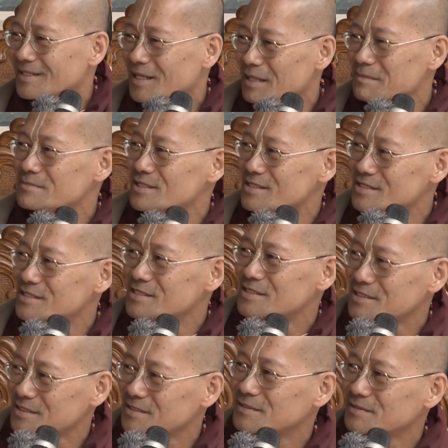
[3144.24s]
I'm
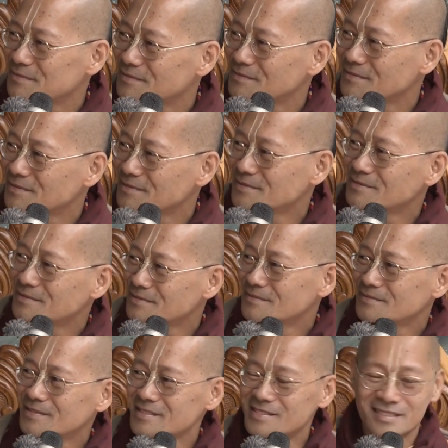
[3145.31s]
just
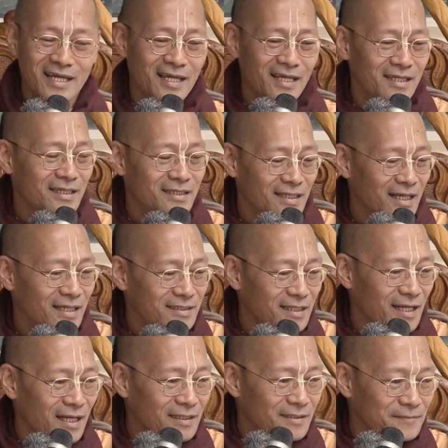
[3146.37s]
saying it like
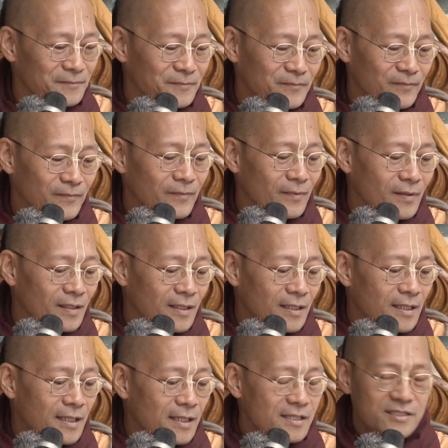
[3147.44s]
that.
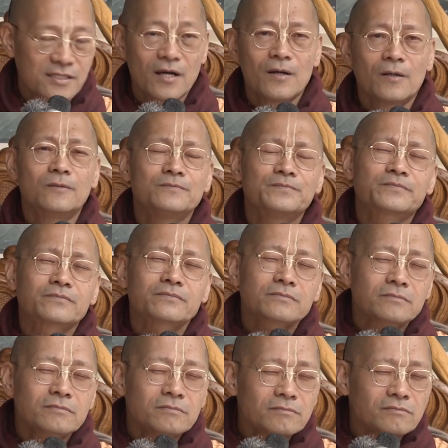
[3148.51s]
So,
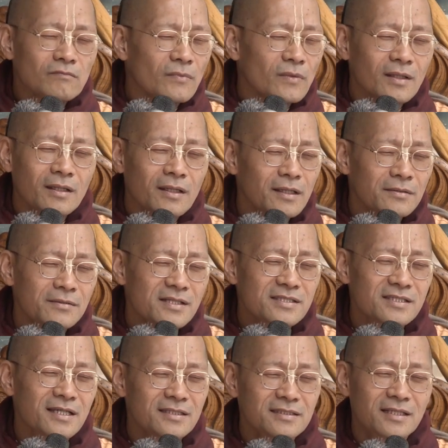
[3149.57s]
he
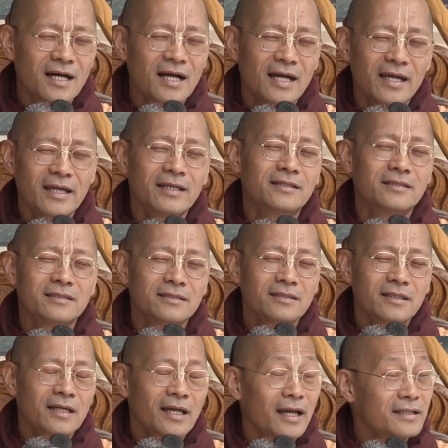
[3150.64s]
was untied,
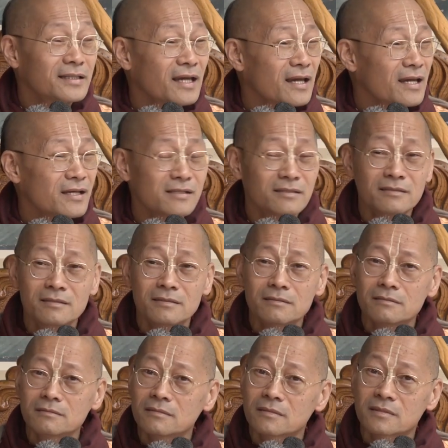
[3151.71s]
and
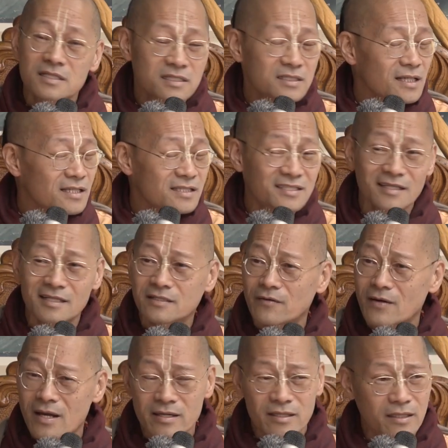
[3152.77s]
then Krishna is still
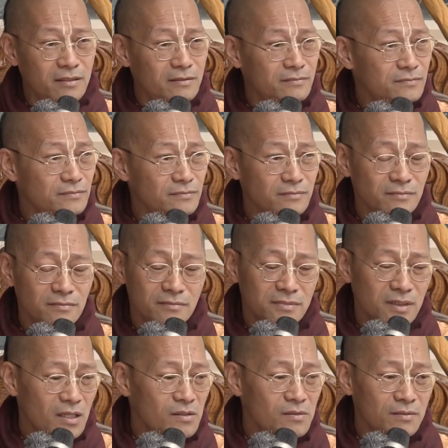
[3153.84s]
crying.
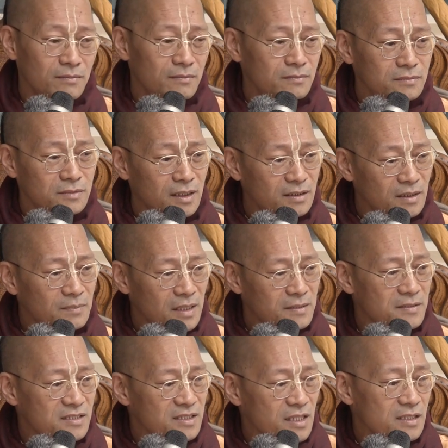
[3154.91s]
Now, Nanda
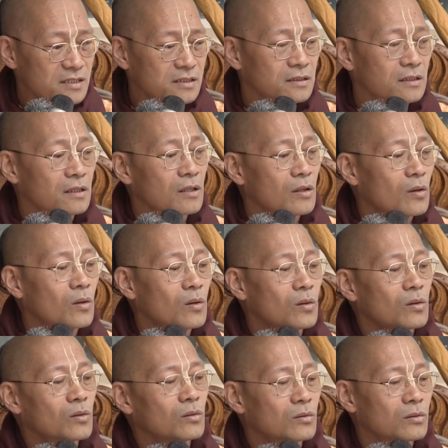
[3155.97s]
Baba says,
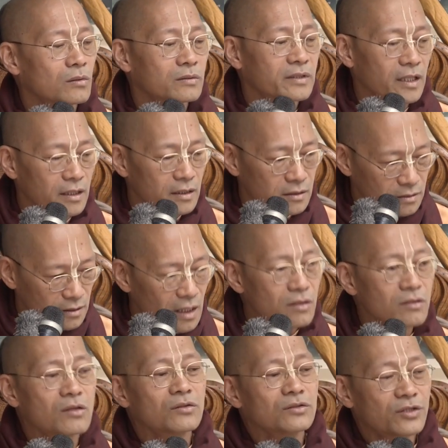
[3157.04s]
oh, okay,
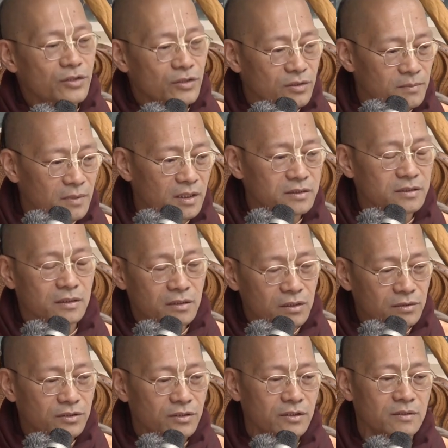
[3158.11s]
now go to your mother,
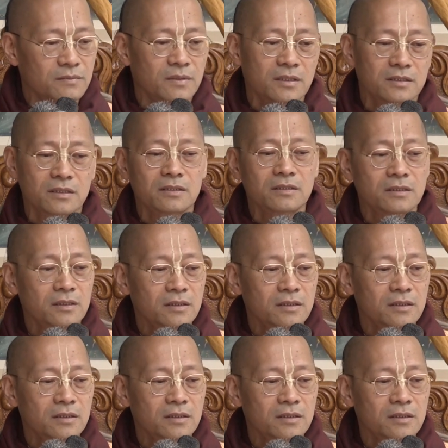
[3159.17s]
go to your mother.